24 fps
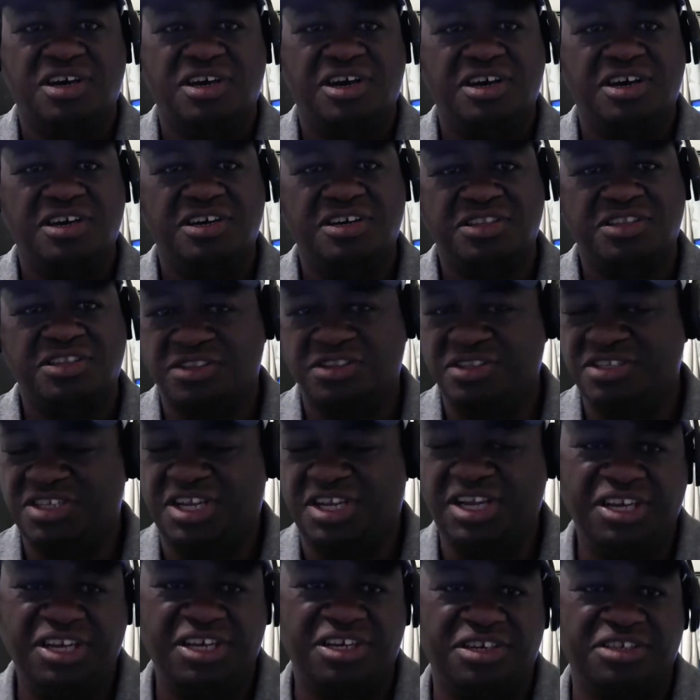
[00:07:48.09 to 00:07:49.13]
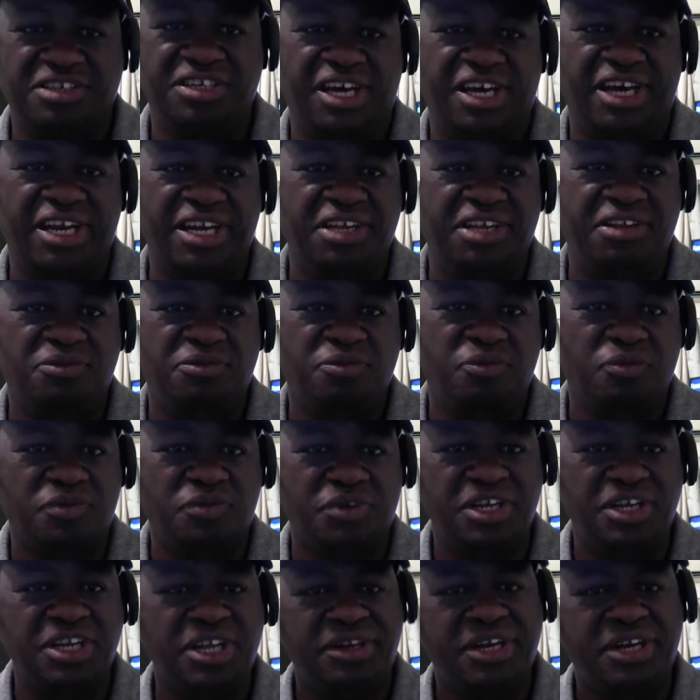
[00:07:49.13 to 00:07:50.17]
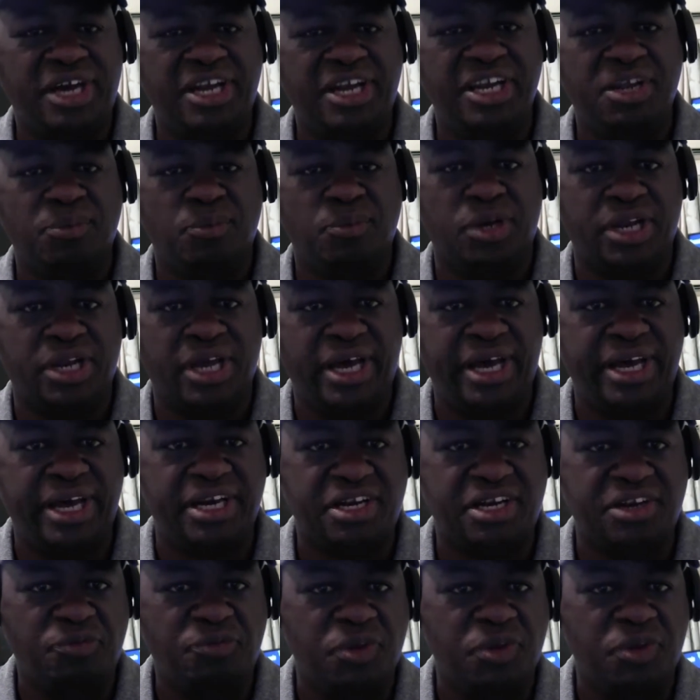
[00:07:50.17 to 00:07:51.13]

hell, not even a lot.